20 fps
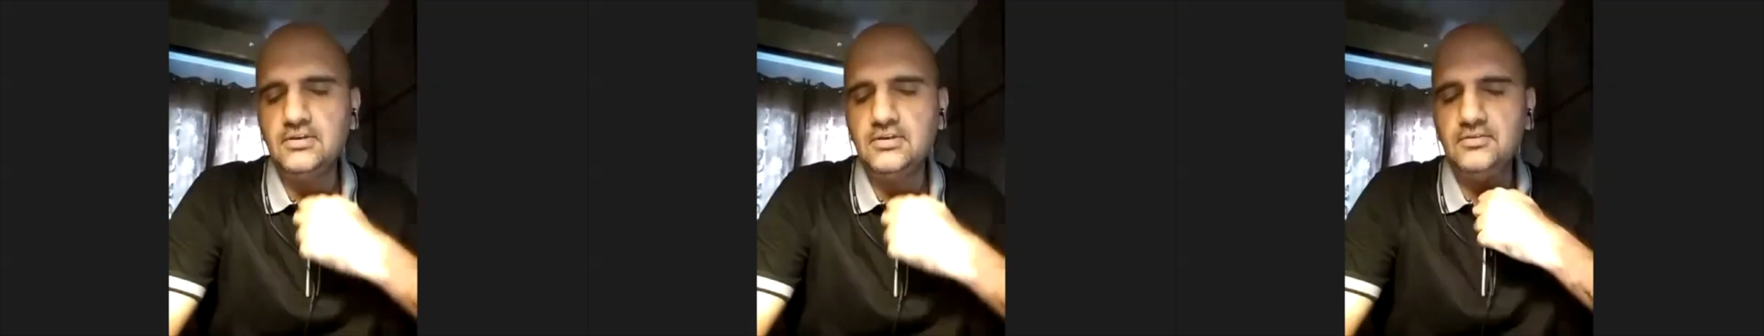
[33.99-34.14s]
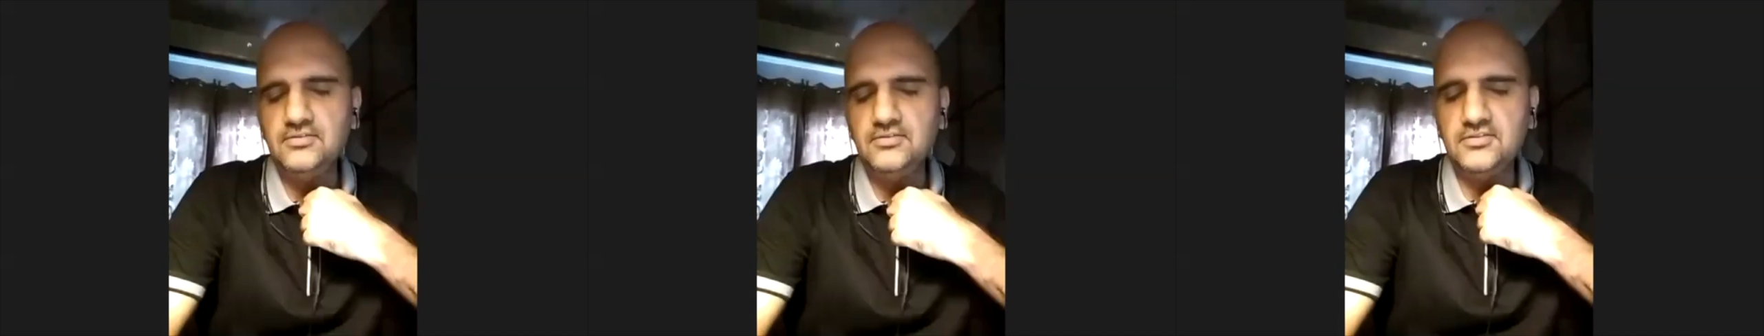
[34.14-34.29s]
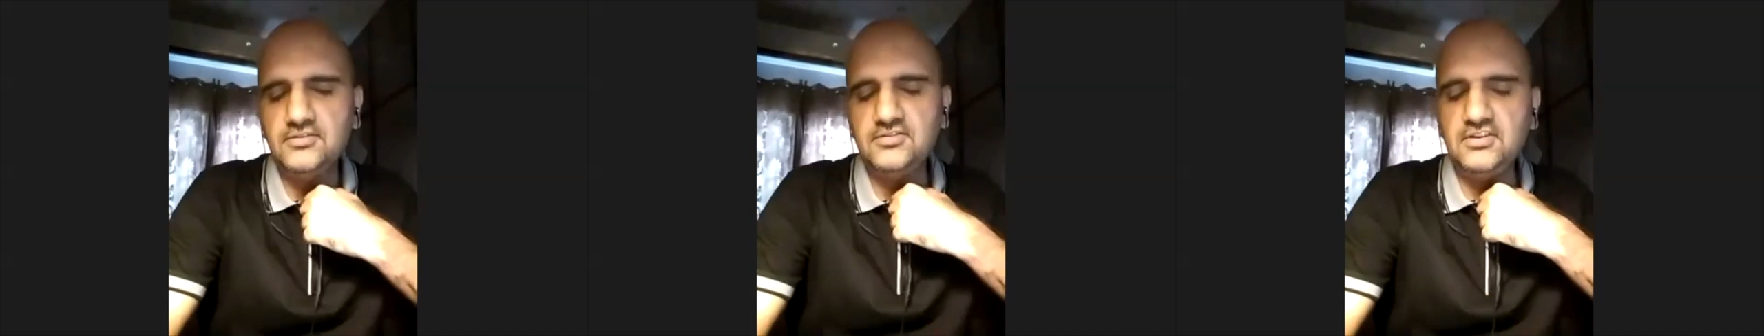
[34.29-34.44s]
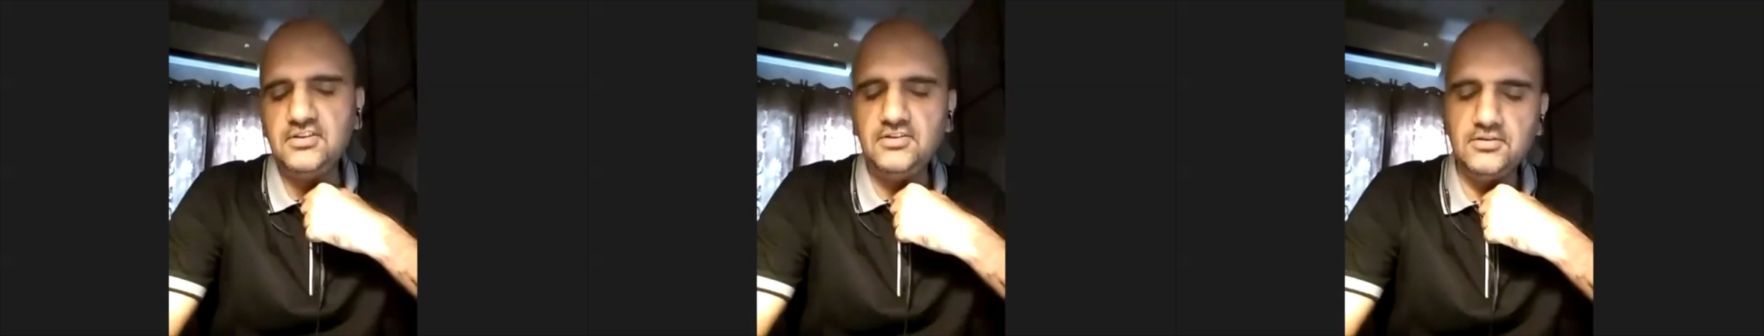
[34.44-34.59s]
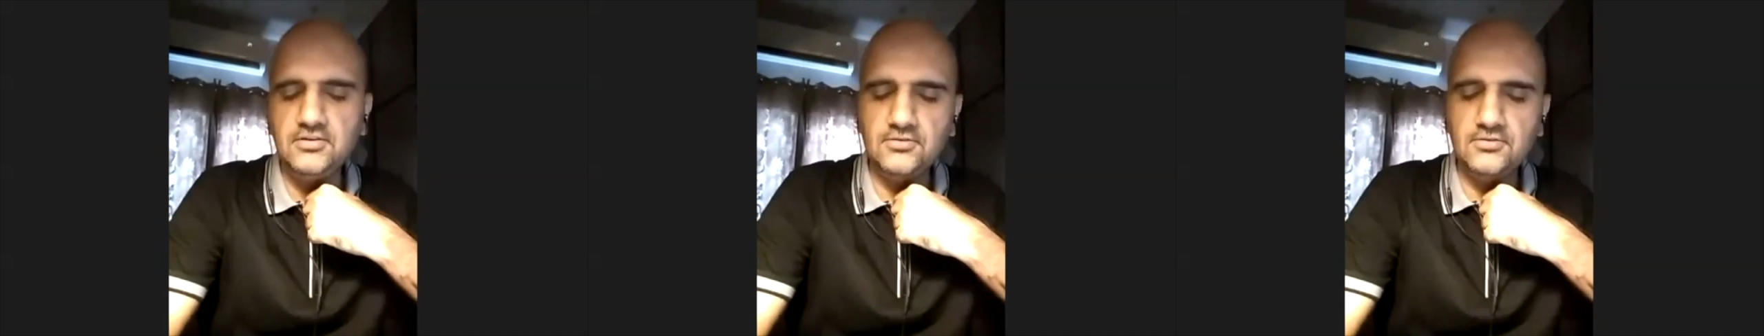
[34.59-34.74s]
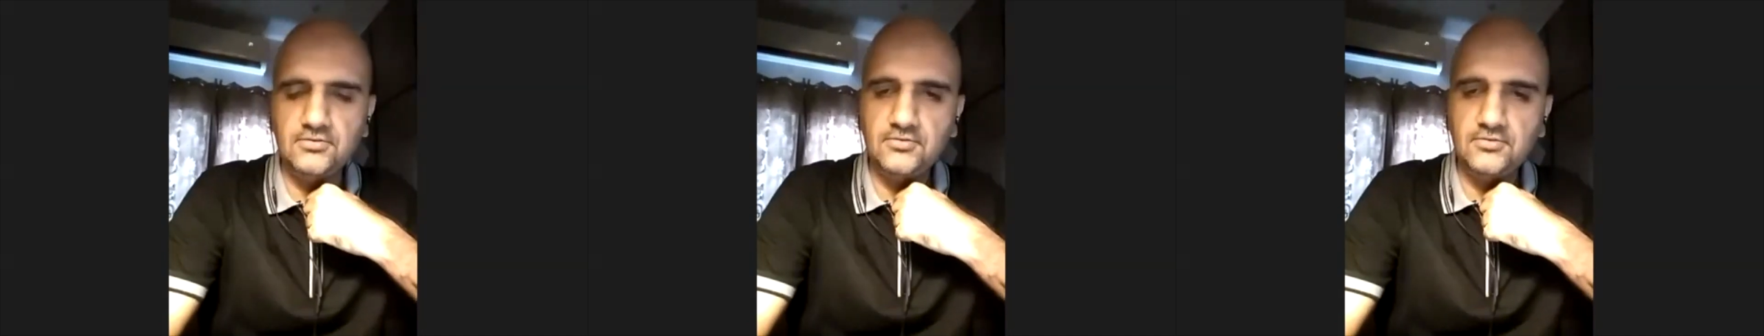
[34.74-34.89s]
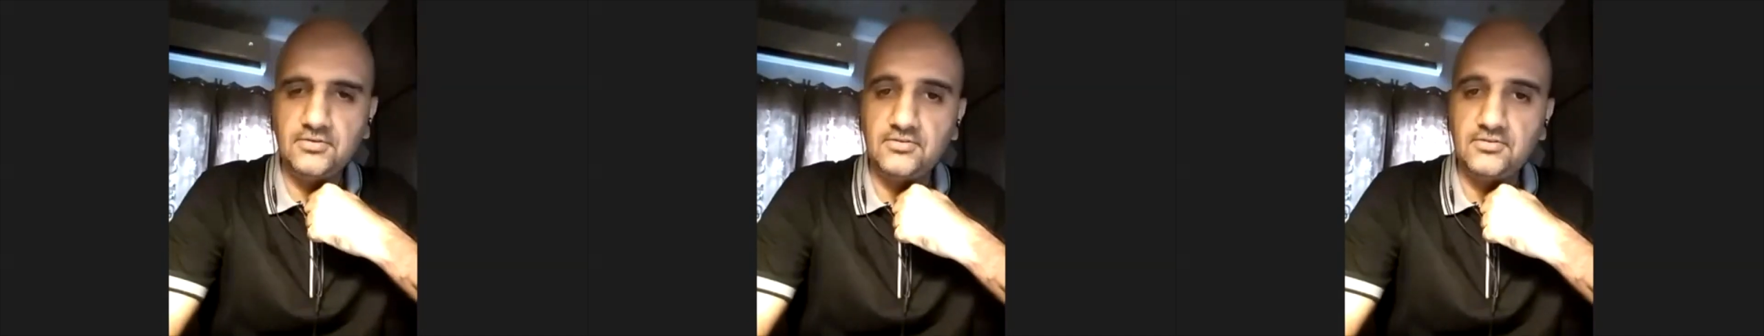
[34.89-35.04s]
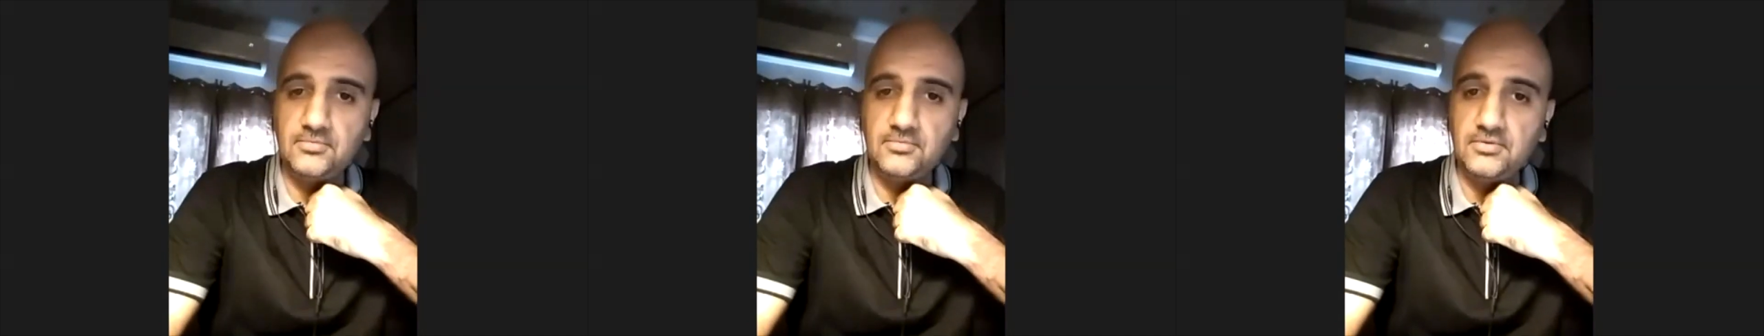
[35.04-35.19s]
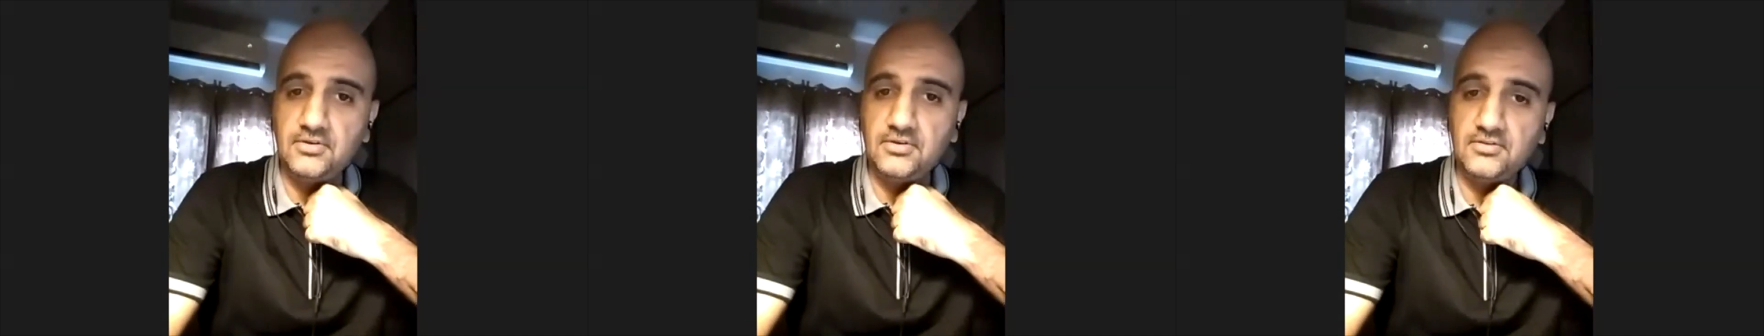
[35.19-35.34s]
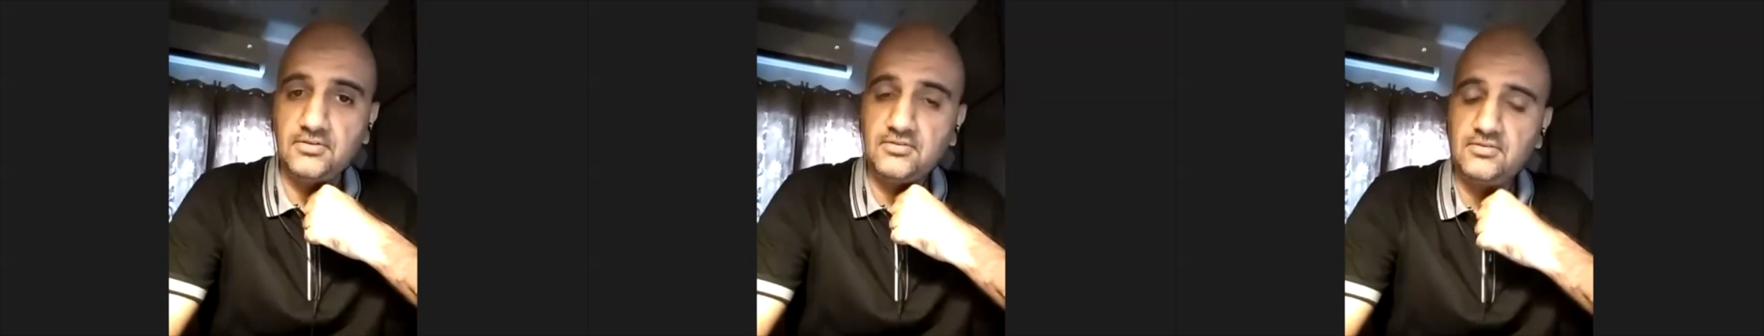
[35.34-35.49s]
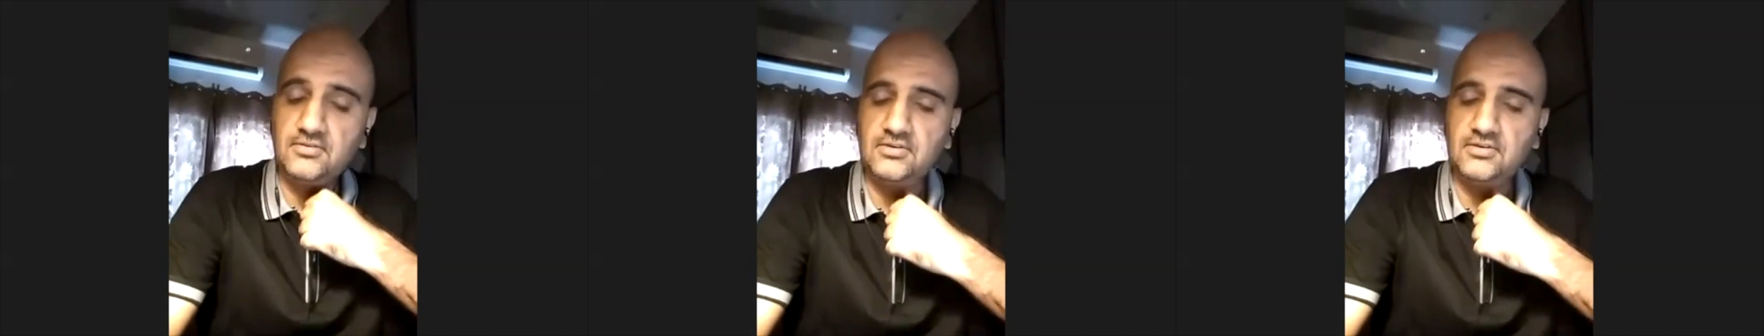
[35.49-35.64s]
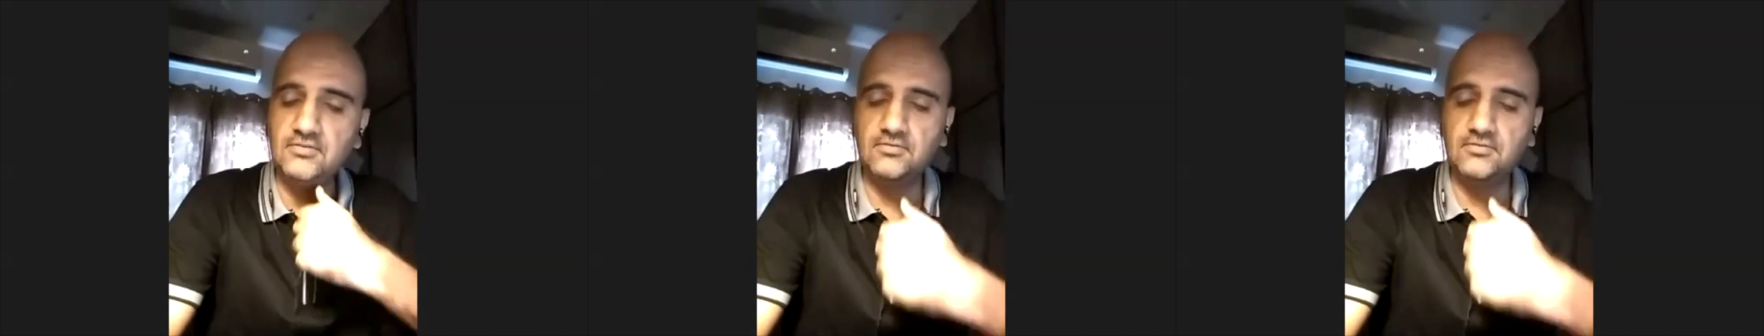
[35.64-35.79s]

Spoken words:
16 years of experience in